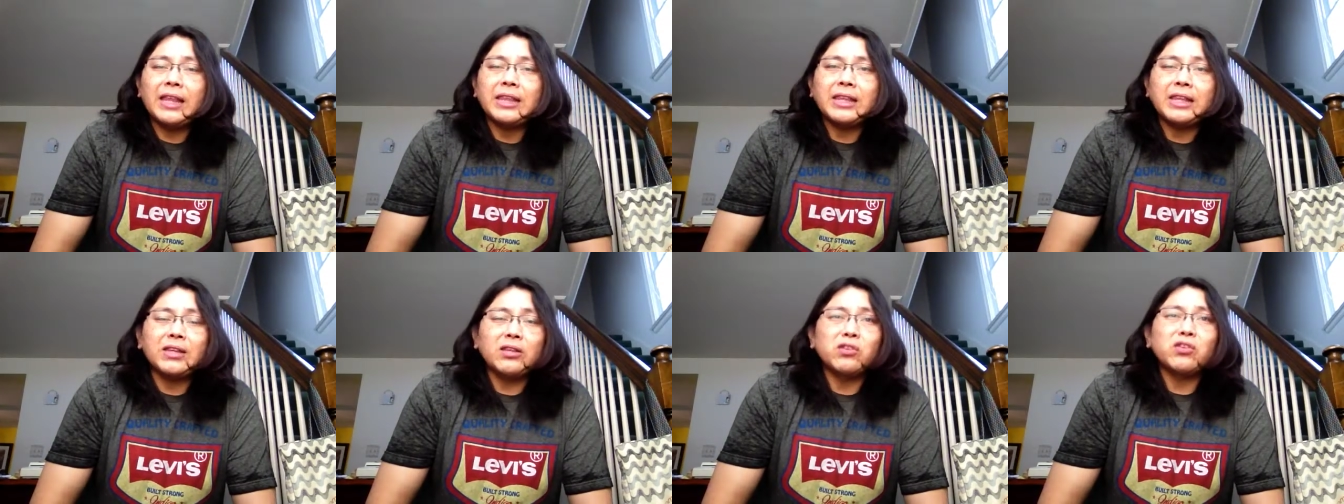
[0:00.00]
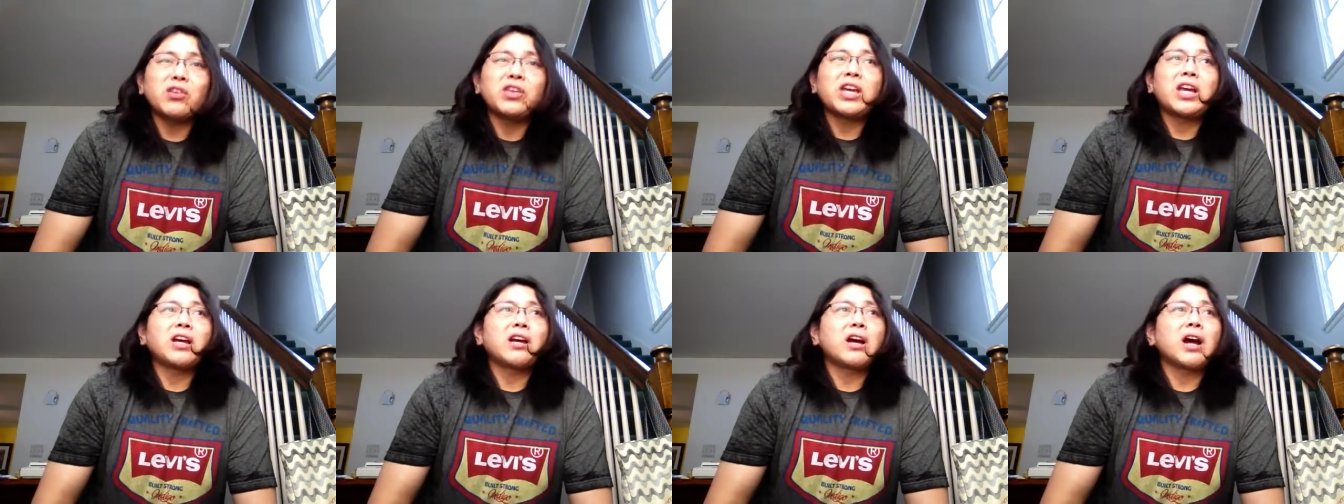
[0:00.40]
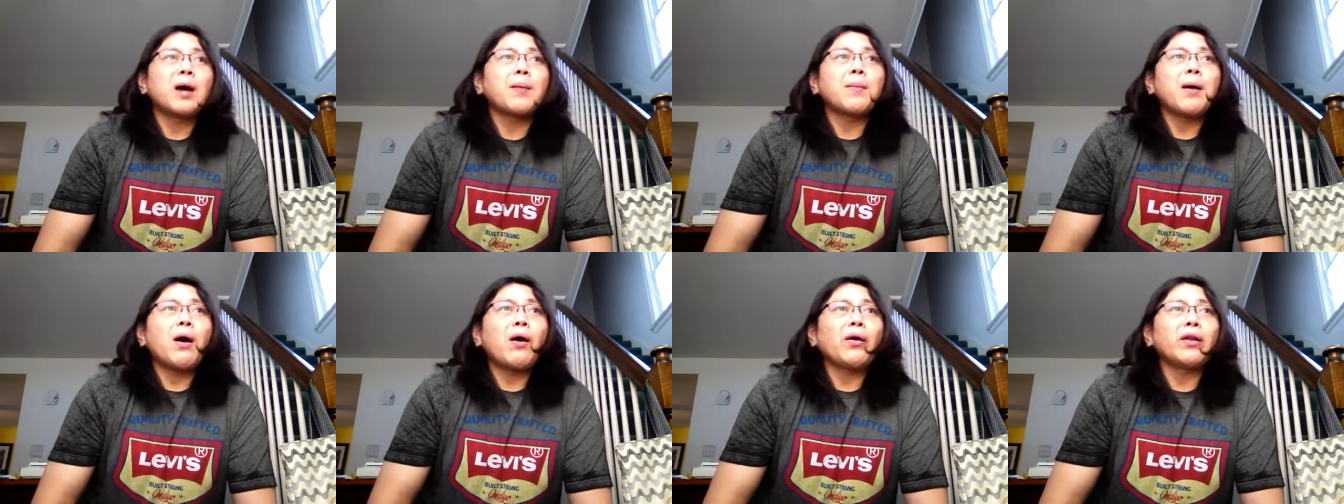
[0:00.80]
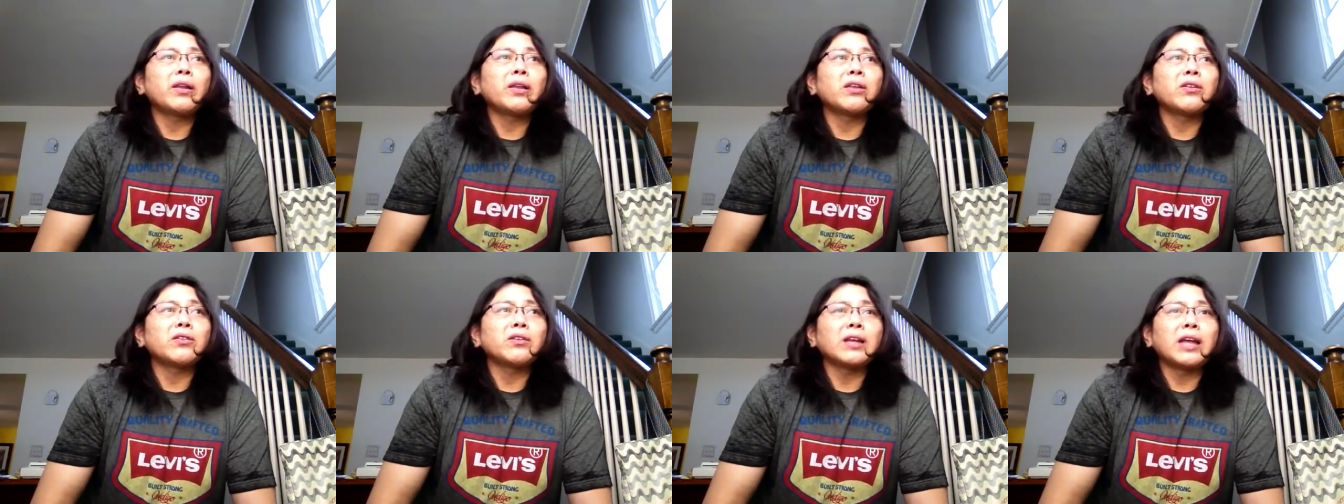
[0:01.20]
And then you come out
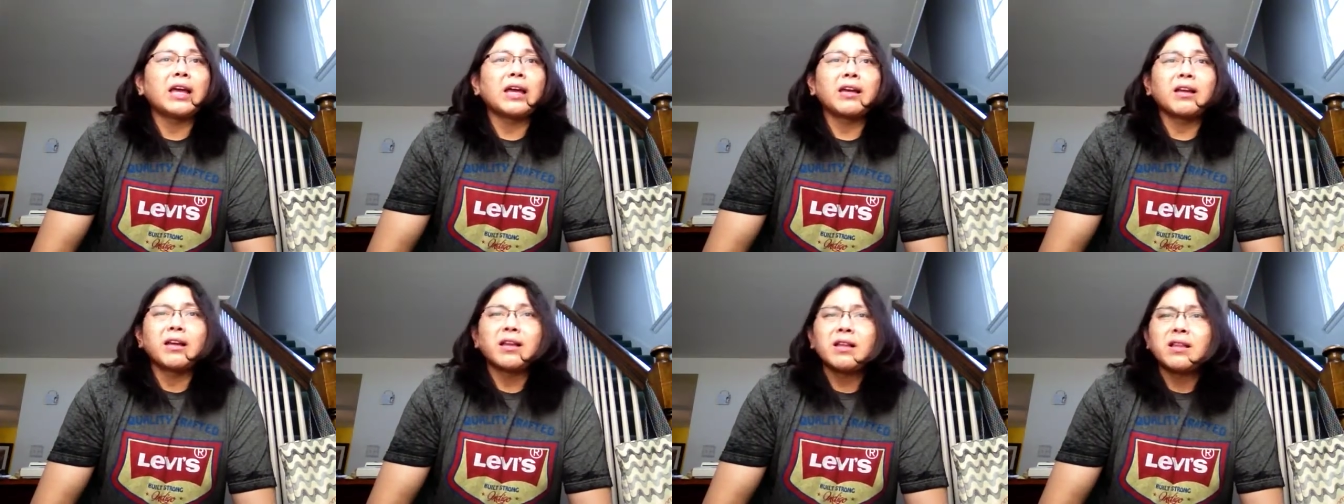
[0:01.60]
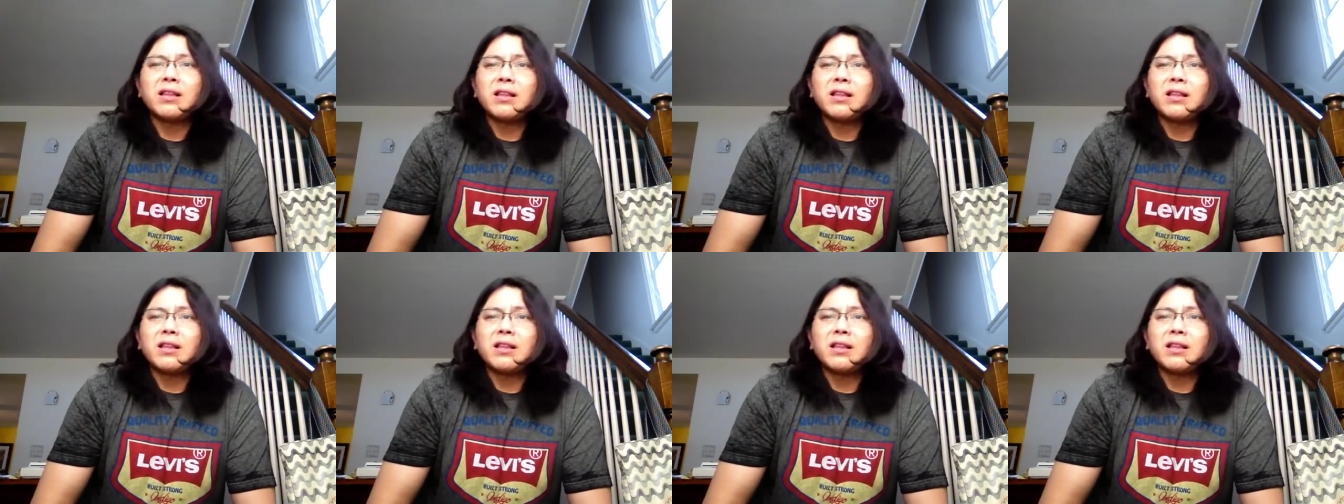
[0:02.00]
and then you're like,